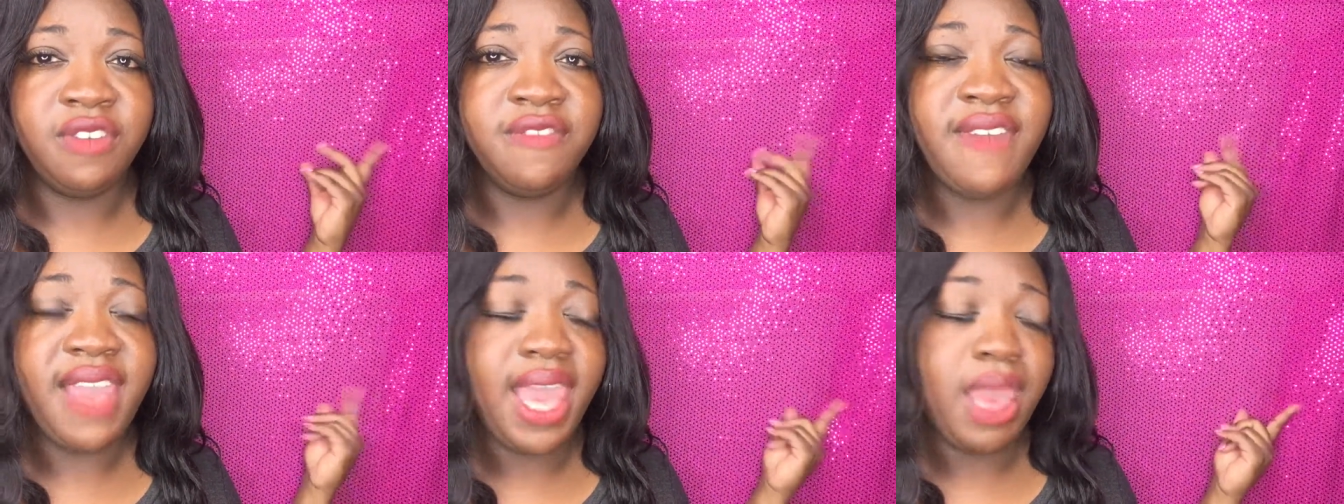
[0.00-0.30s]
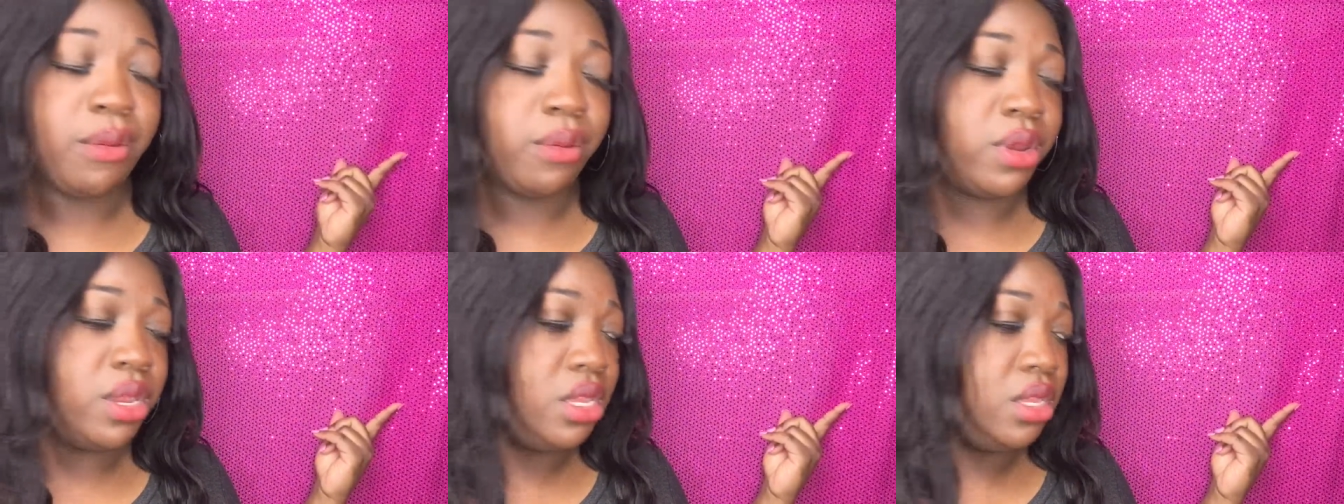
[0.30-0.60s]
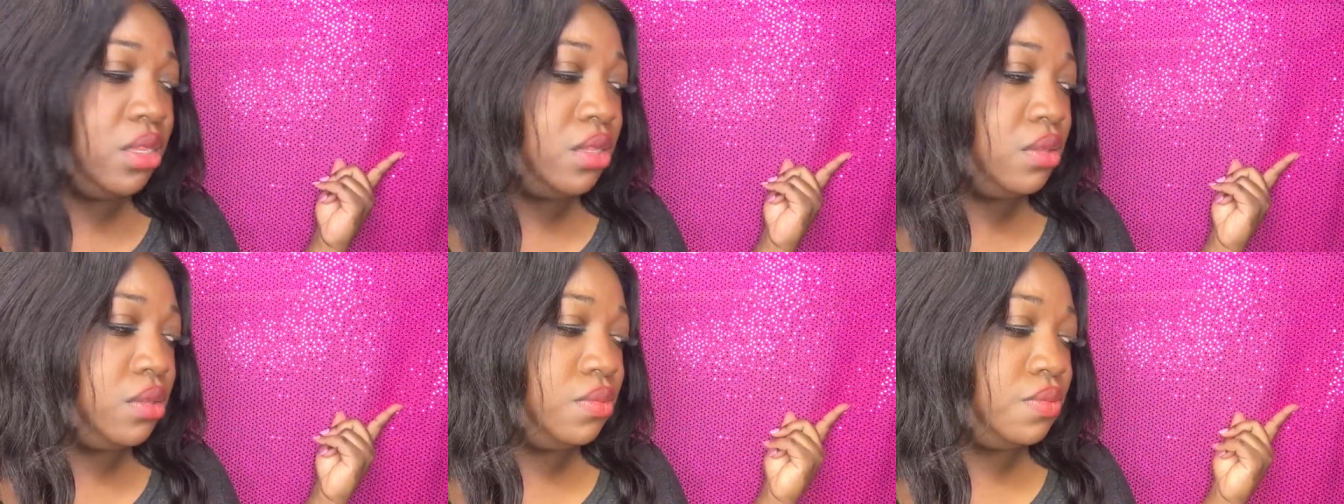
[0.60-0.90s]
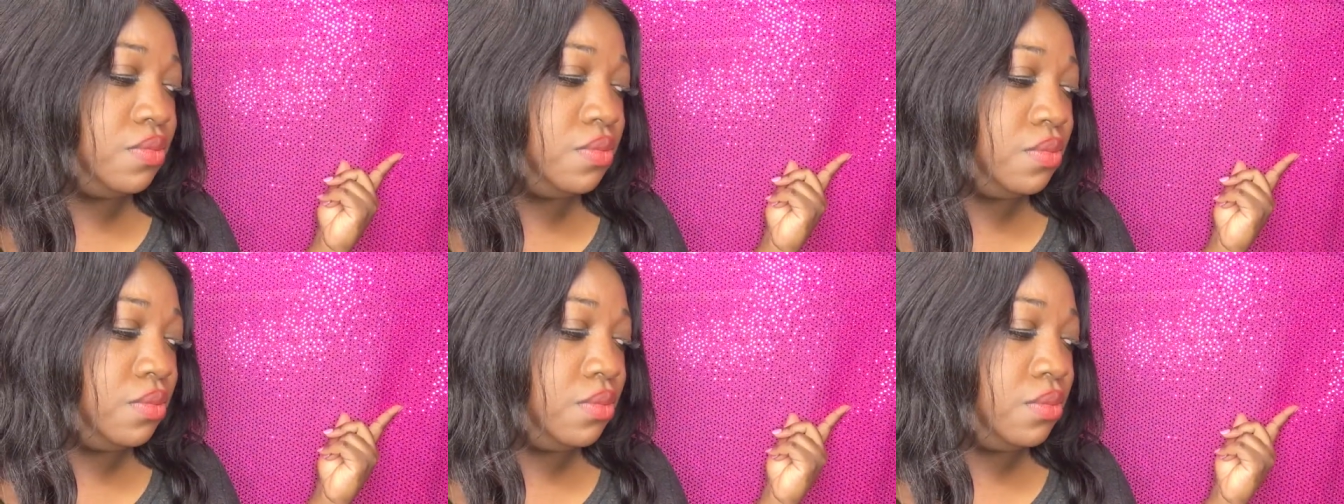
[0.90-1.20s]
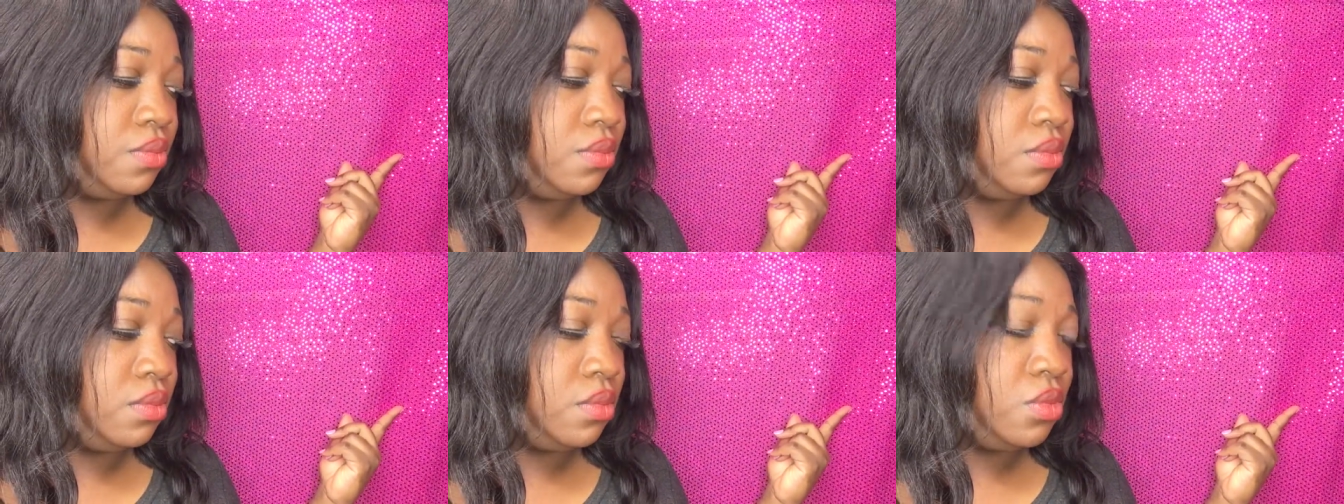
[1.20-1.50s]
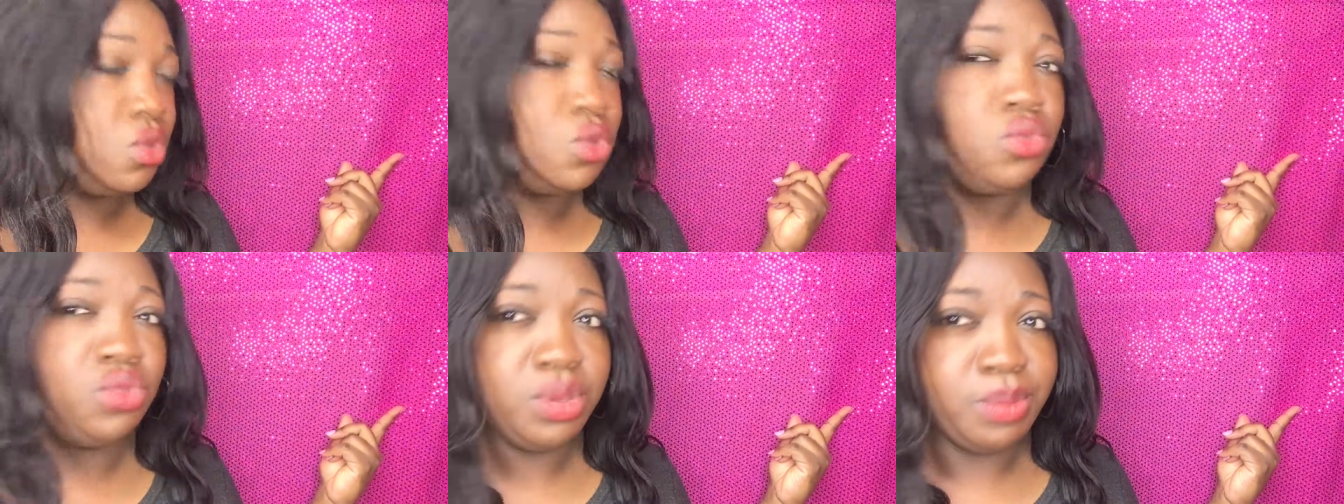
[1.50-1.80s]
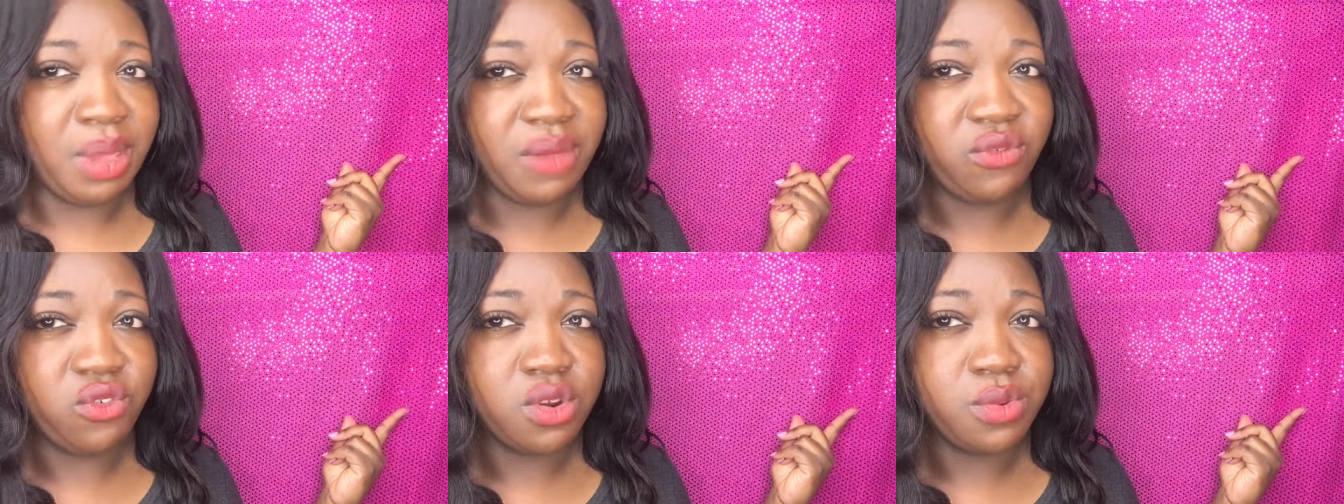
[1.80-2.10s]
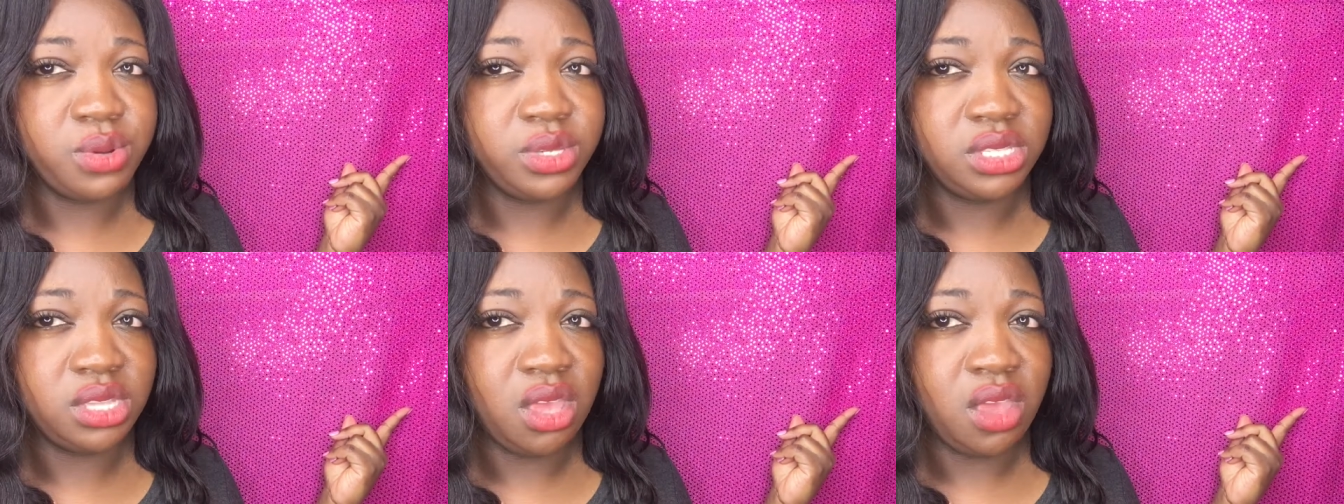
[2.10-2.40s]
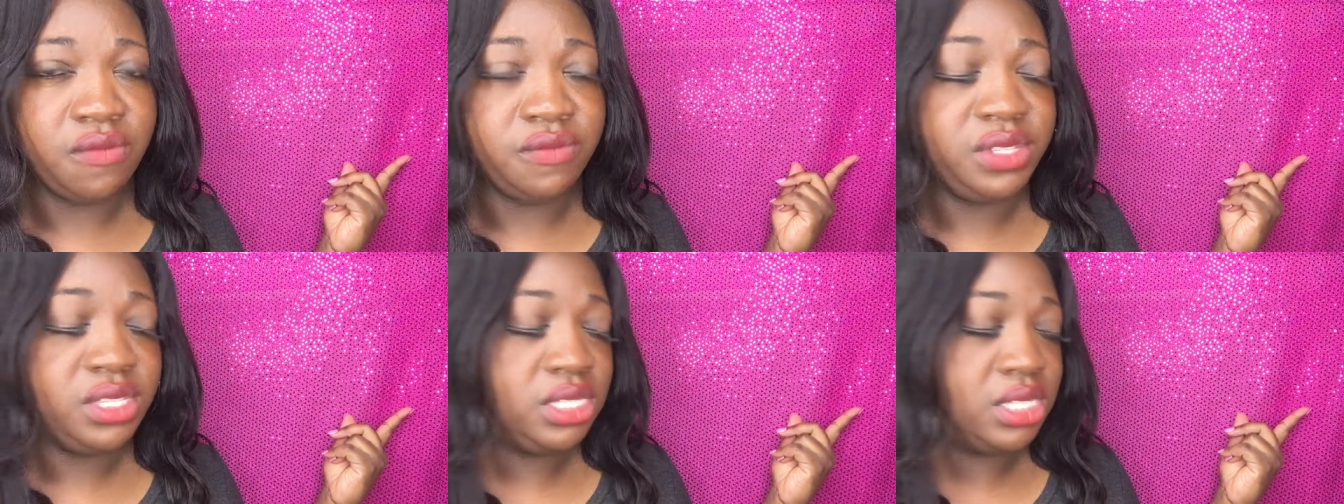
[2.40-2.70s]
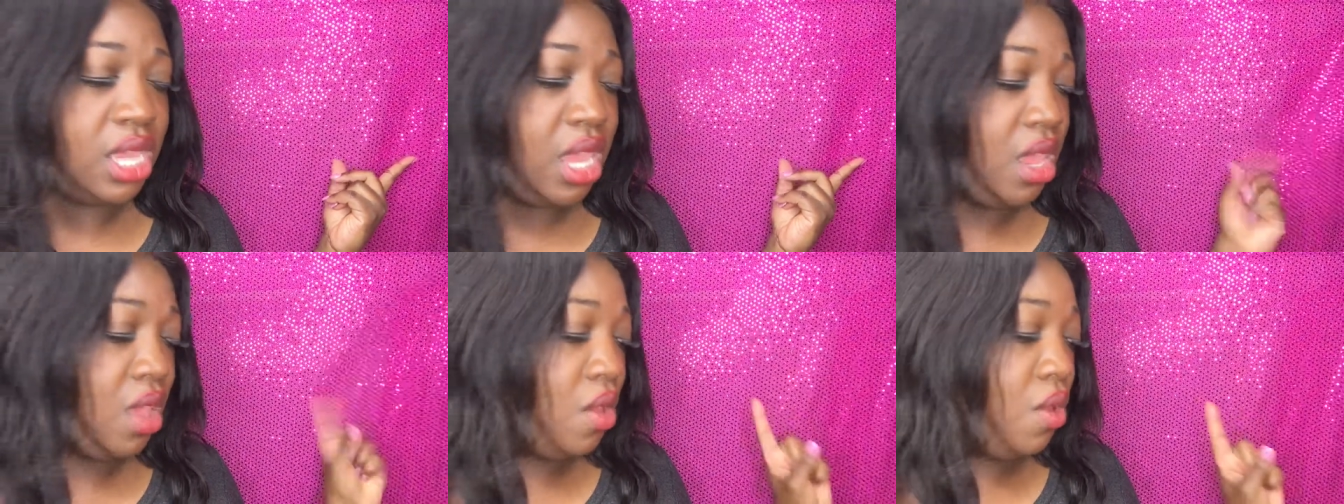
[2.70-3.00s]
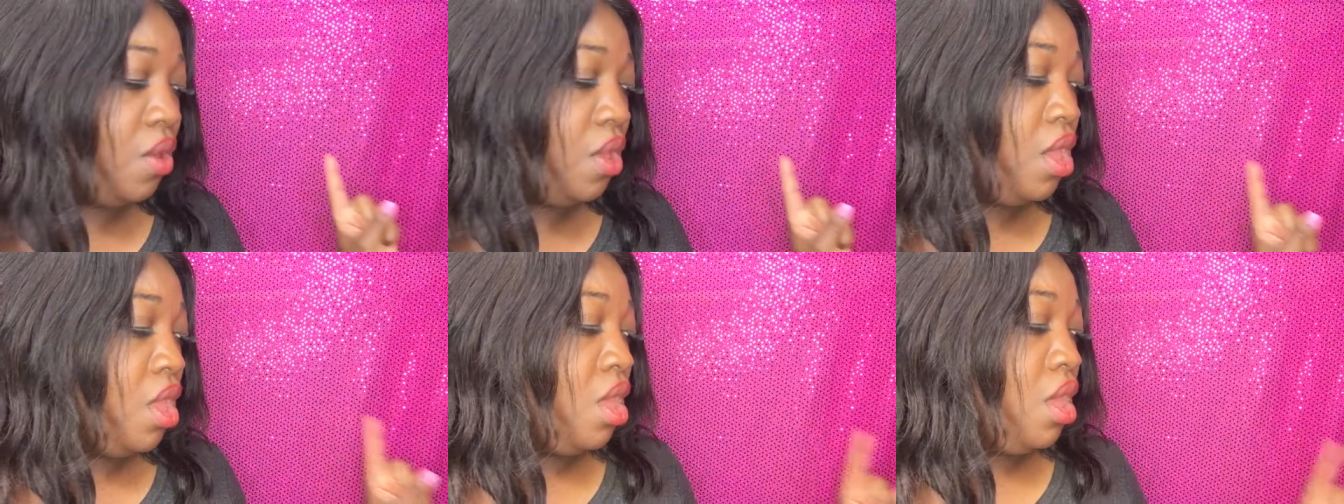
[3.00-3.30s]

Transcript: fabric with my 40% off discount.